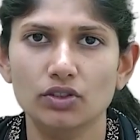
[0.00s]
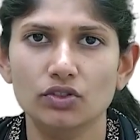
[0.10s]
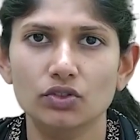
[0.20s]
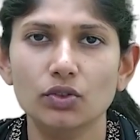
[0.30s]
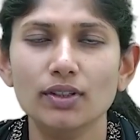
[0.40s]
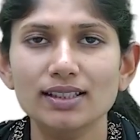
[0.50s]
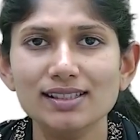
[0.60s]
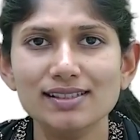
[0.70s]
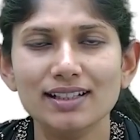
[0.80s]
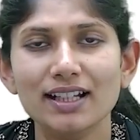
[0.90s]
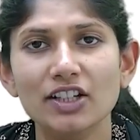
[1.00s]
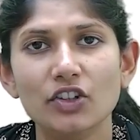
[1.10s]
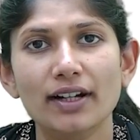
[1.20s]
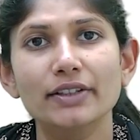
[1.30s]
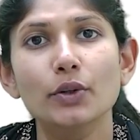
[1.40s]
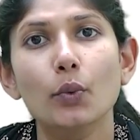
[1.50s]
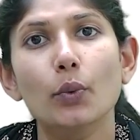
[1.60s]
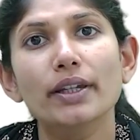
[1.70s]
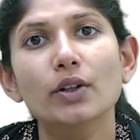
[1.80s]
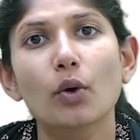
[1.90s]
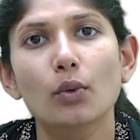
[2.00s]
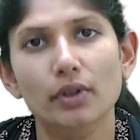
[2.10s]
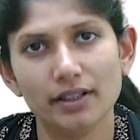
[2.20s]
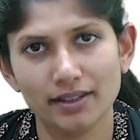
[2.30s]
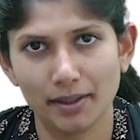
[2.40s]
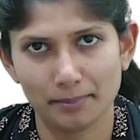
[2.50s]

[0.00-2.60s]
So instead, he tried to win over them.